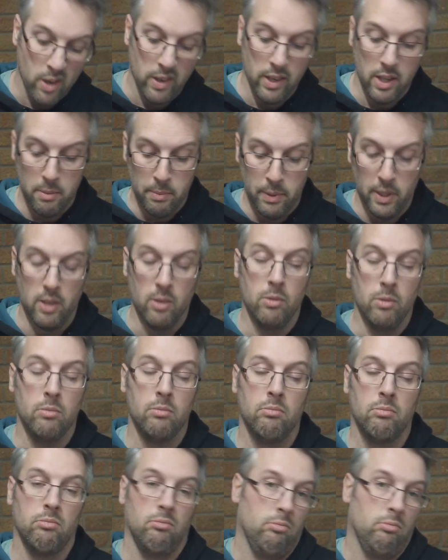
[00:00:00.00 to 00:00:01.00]
in the middle,
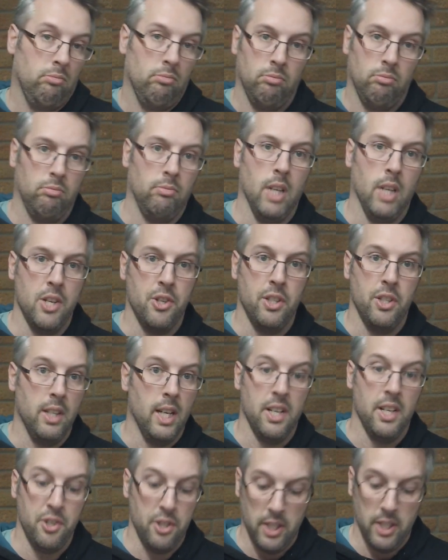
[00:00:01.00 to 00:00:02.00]
as
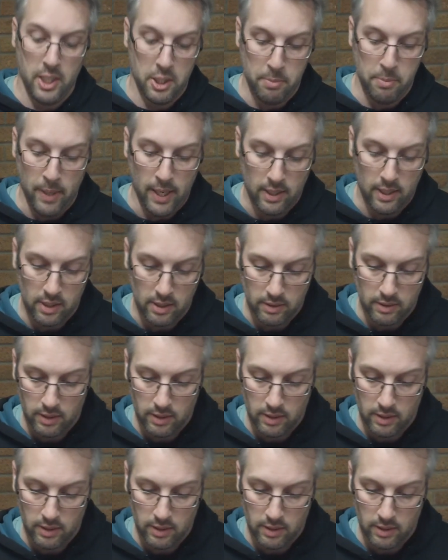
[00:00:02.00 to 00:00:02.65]
you'd expect.